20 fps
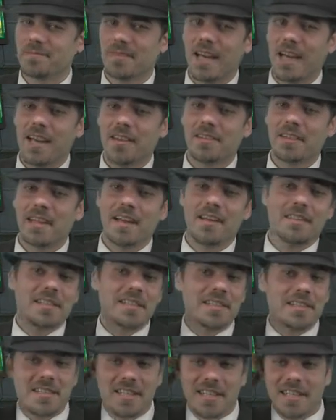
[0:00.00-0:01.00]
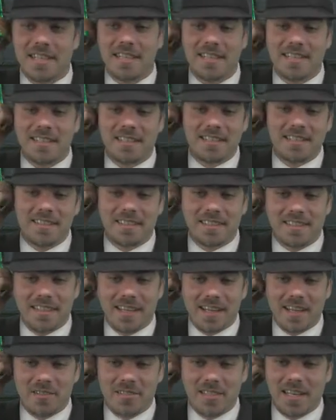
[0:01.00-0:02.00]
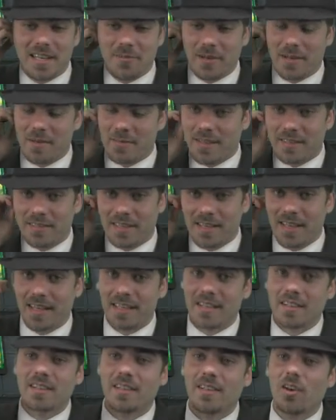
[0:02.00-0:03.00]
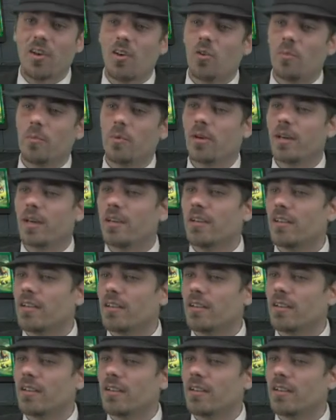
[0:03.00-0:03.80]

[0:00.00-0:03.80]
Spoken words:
I don't think there's any doubts anywhere about that. Oh, boy.